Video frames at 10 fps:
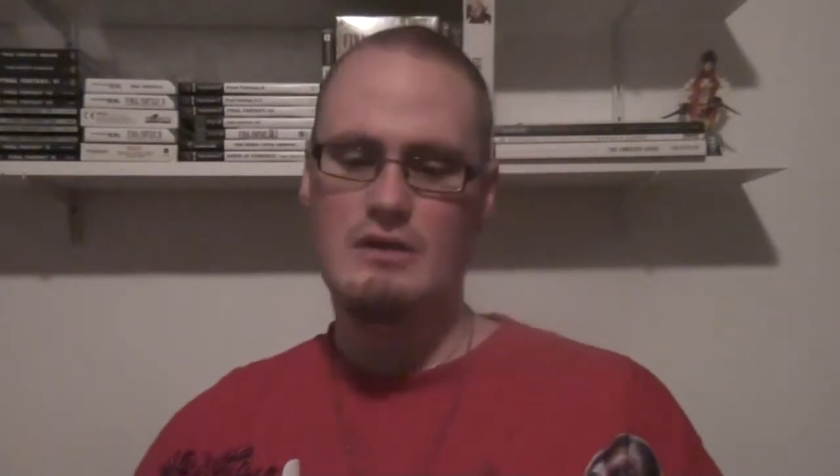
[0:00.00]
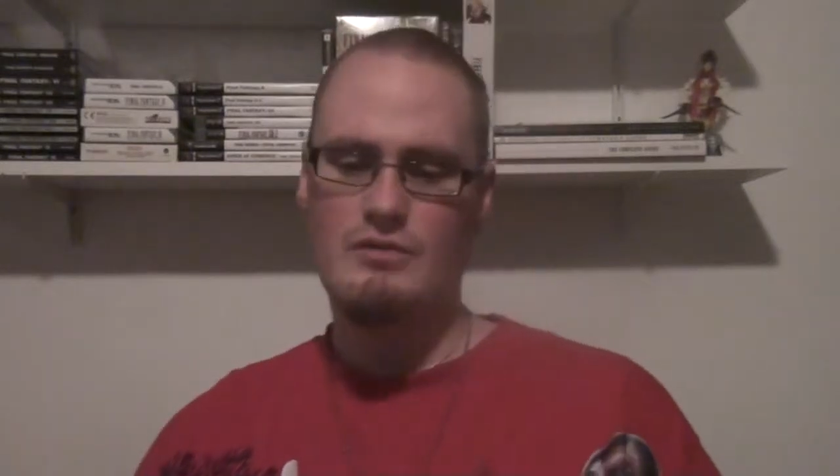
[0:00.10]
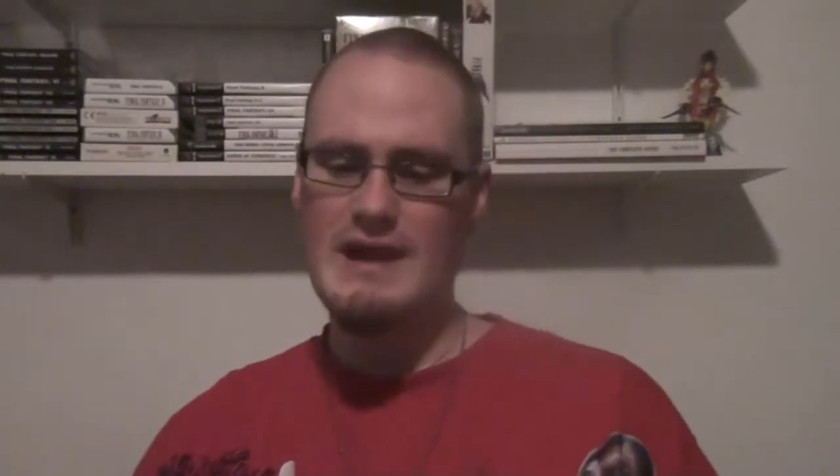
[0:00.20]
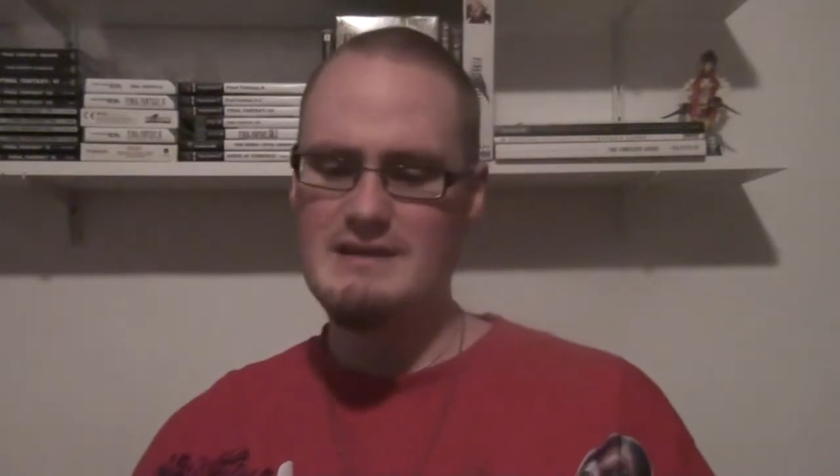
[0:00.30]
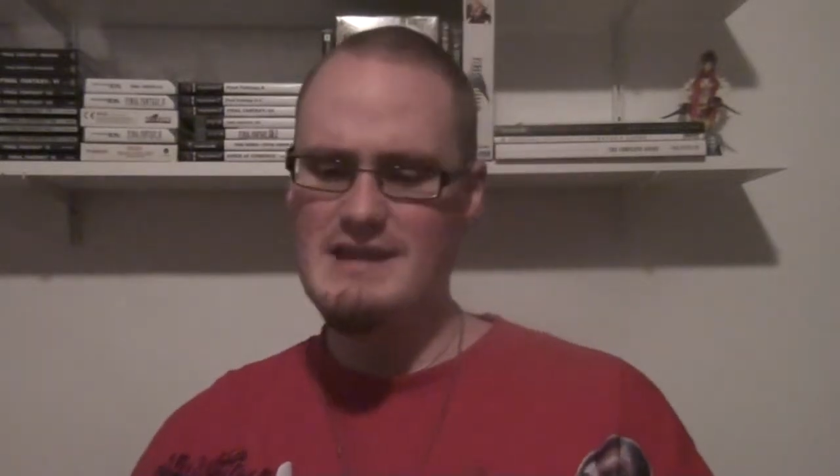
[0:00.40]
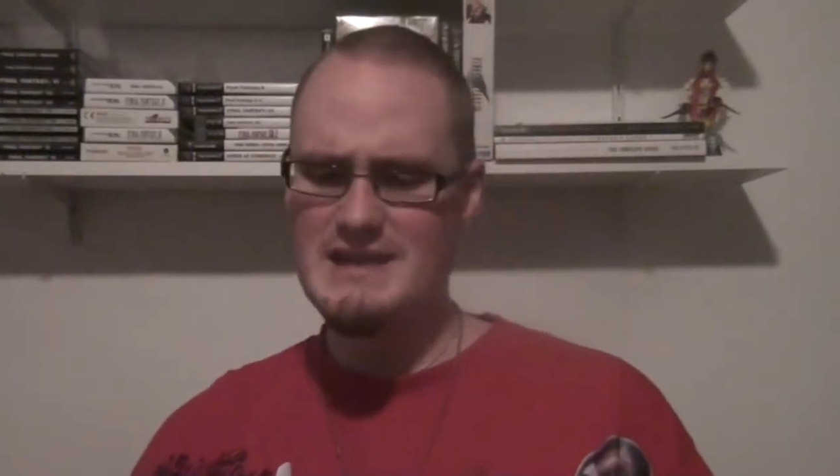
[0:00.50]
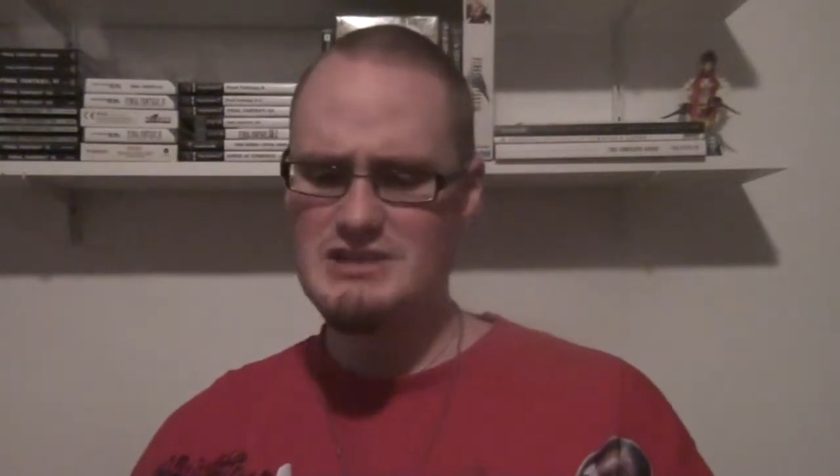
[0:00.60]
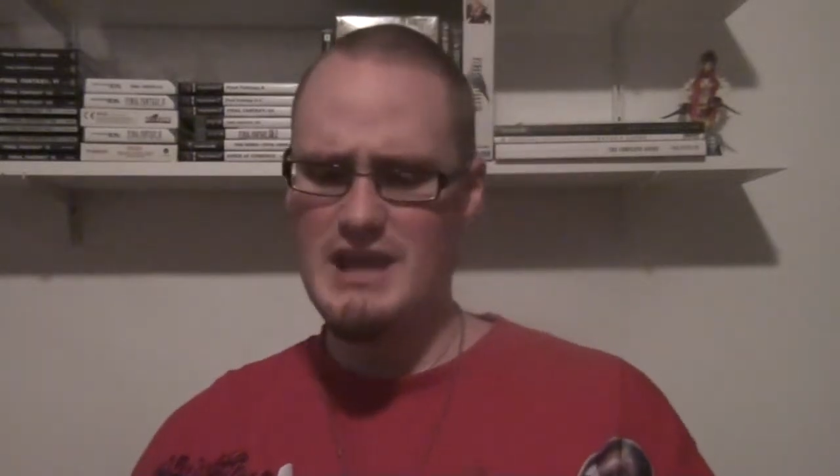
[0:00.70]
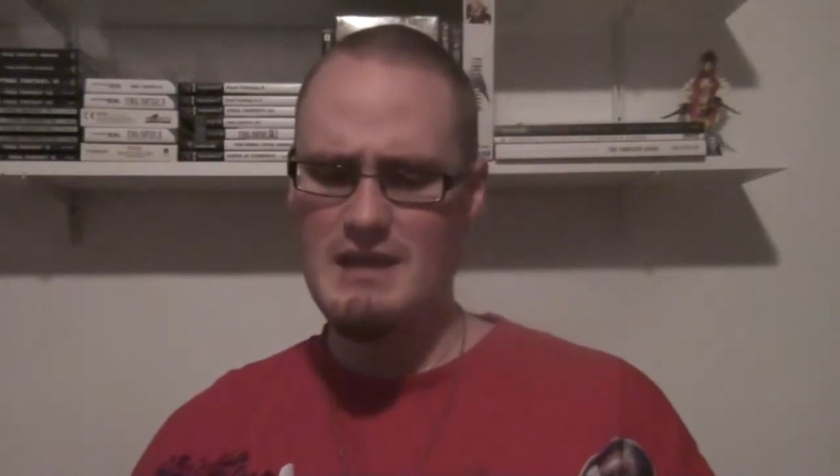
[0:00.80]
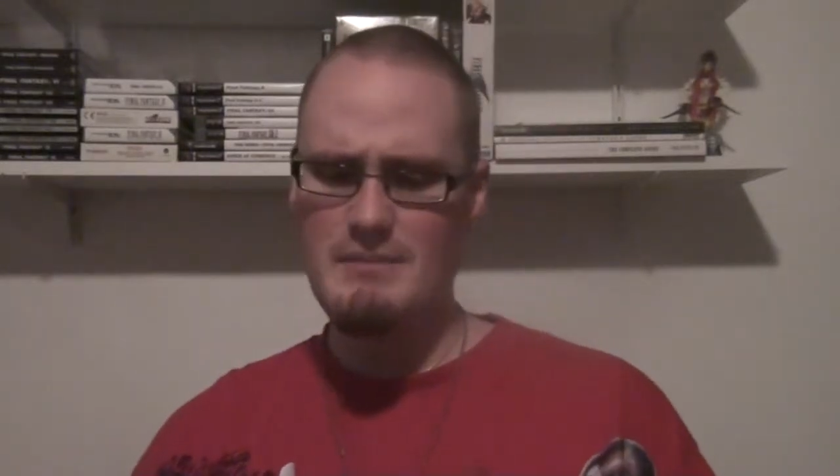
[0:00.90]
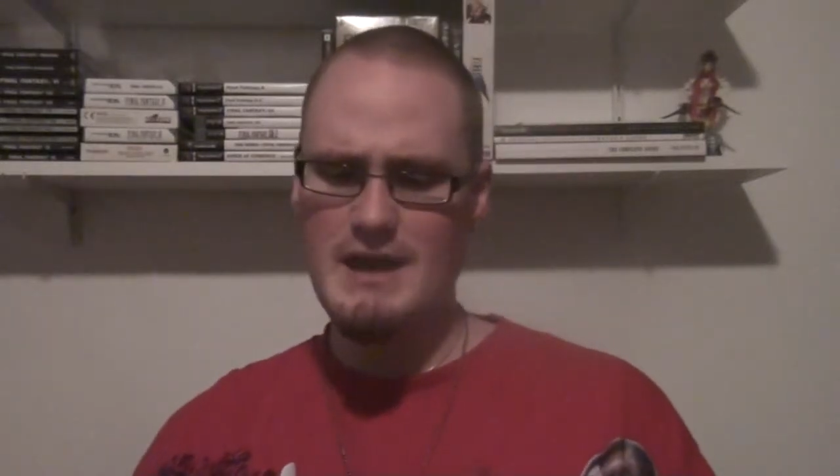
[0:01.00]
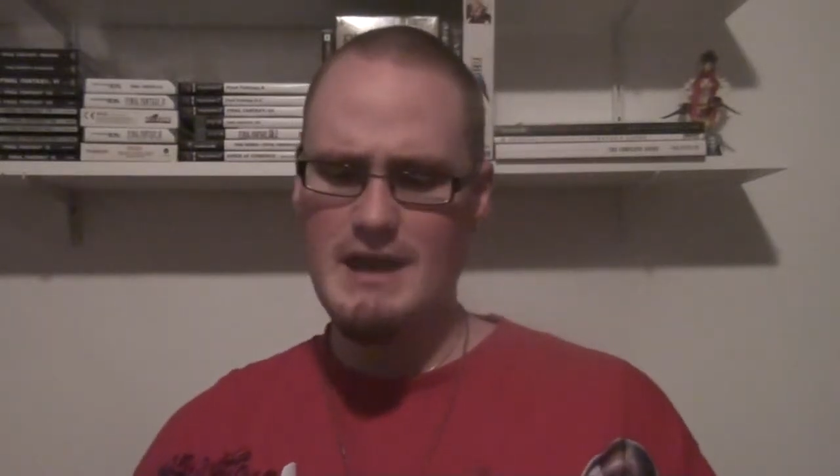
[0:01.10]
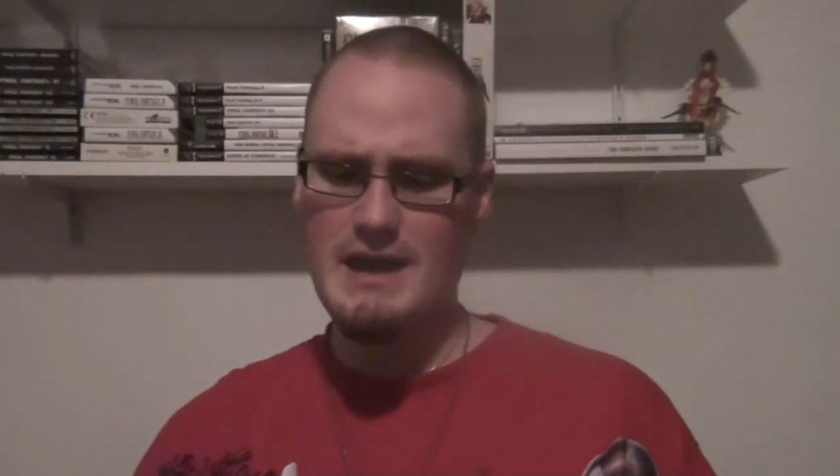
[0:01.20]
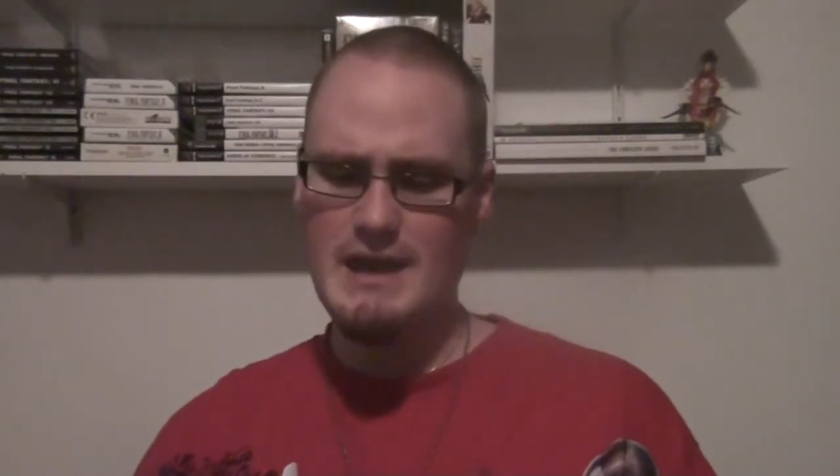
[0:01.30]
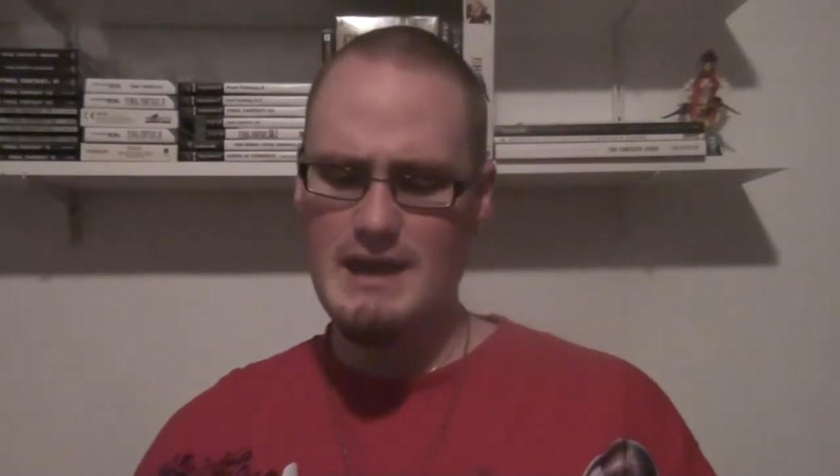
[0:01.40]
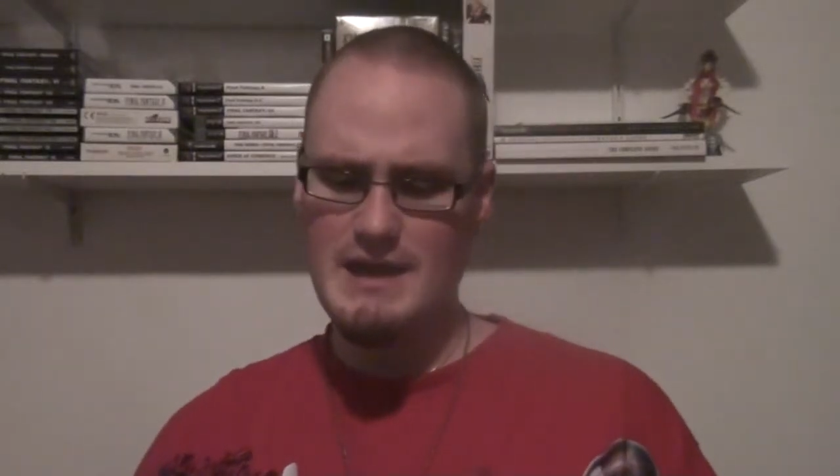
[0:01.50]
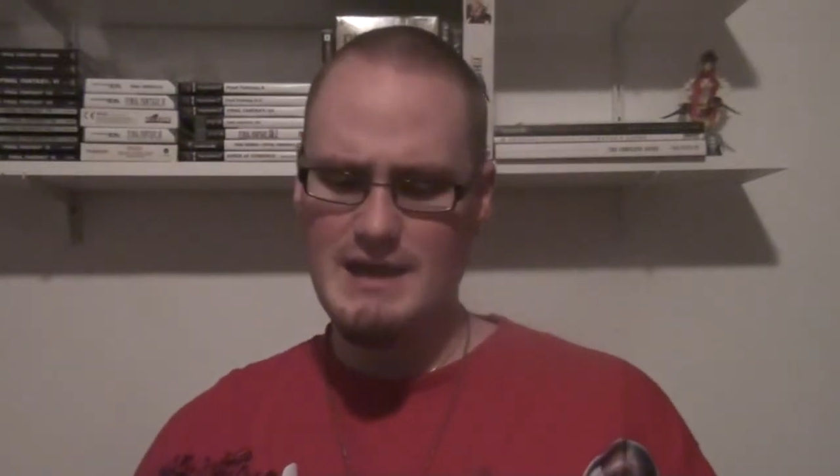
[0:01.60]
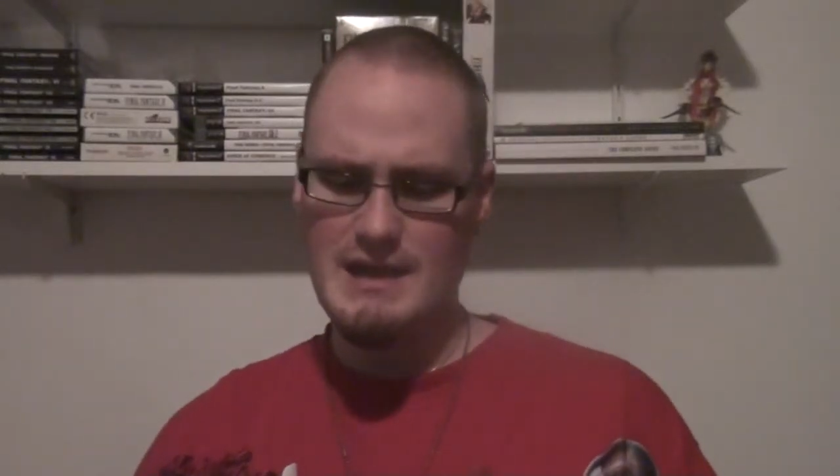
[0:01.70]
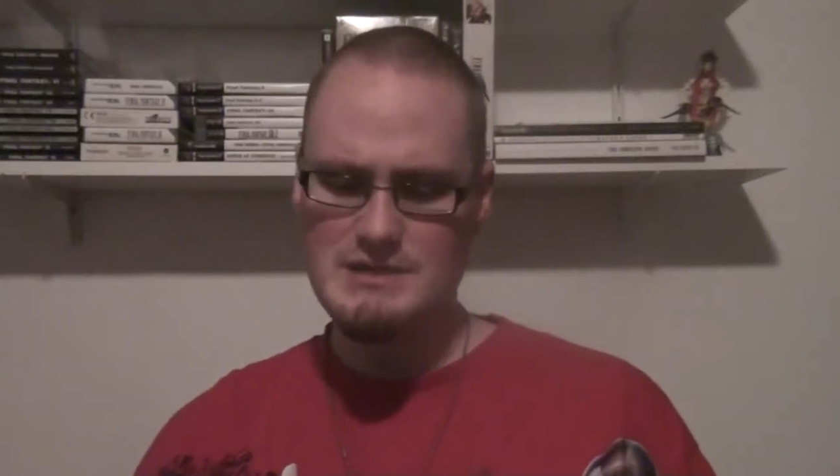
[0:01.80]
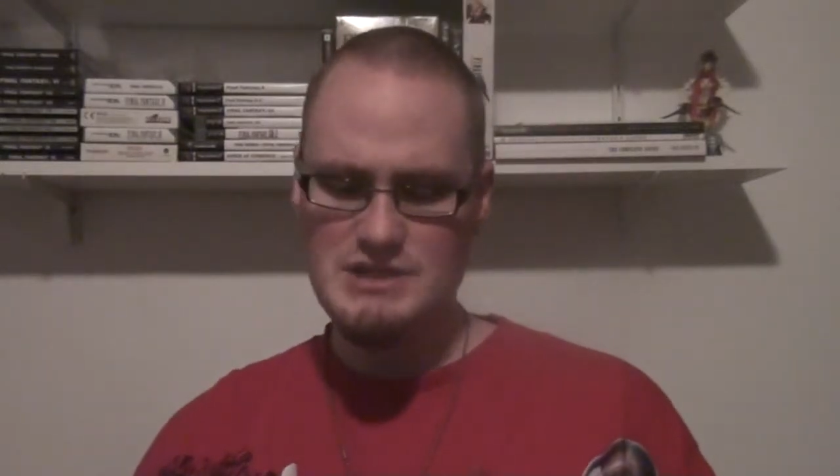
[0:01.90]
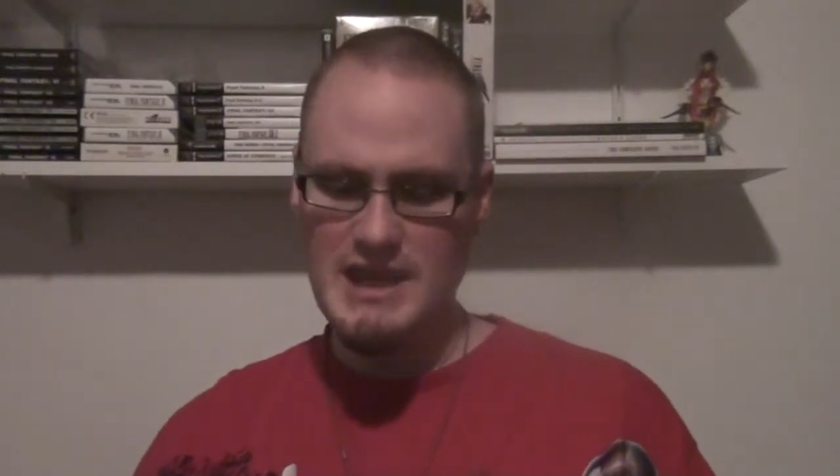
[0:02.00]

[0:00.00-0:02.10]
Right, the next game is